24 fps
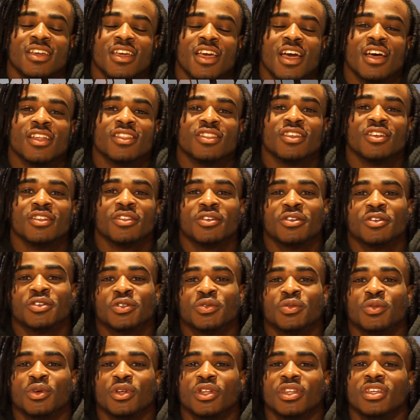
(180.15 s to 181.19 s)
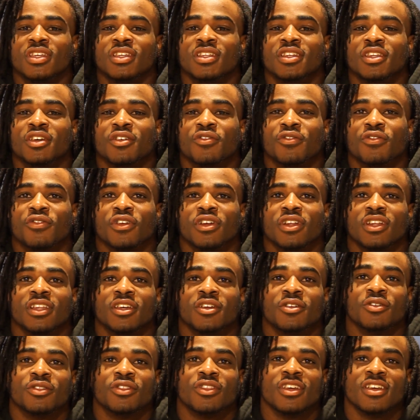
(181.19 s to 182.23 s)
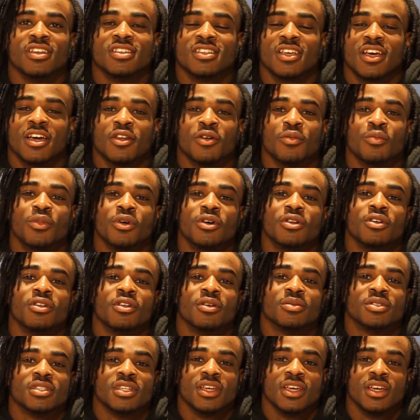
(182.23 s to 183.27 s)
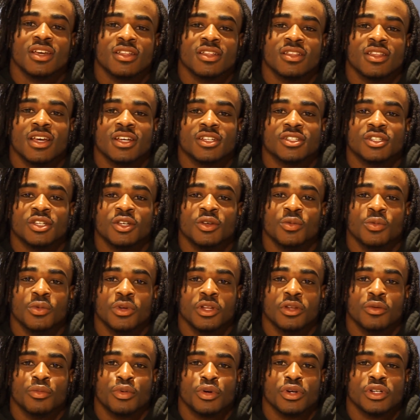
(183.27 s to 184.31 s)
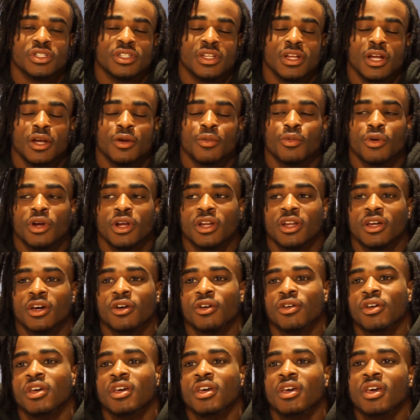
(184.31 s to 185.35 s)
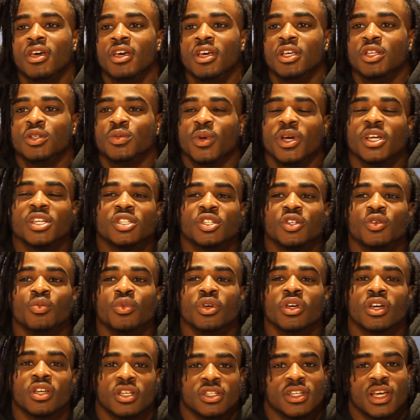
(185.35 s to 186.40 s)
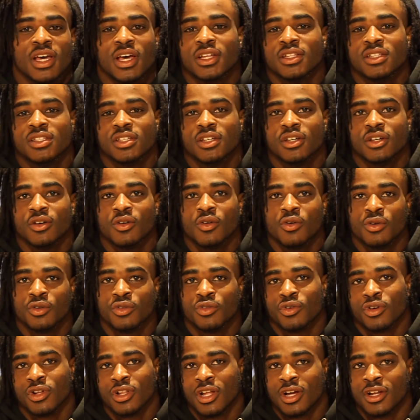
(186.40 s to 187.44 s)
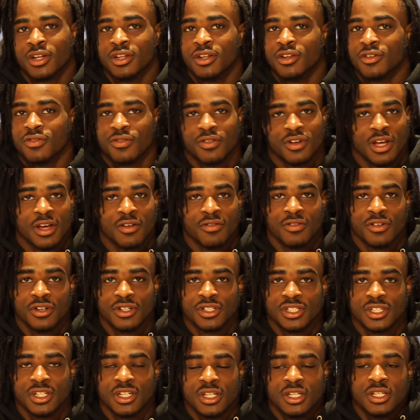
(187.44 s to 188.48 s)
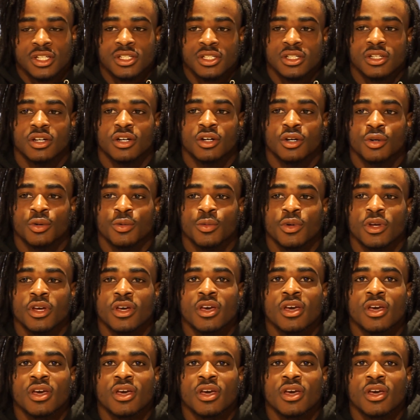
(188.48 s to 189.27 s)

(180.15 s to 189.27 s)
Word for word: yeah, I think there's many different little things kind of bundled up together that shaped me into the person I am right now, especially because I had to go through a lot of different adversities. Um,